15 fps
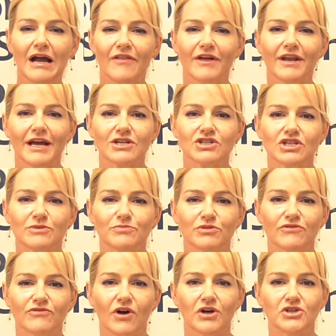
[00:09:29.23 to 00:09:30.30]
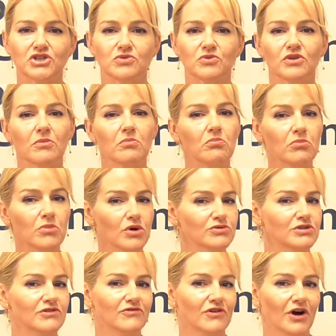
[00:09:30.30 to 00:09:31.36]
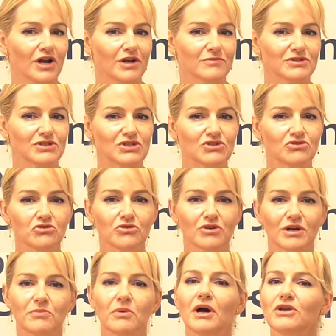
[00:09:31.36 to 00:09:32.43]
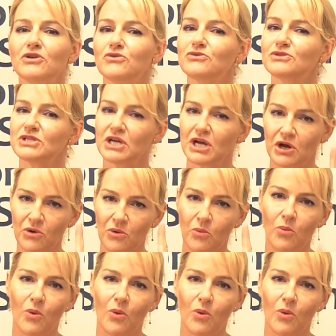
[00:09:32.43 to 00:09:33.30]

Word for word: that actually provides you with a multivitamin story by using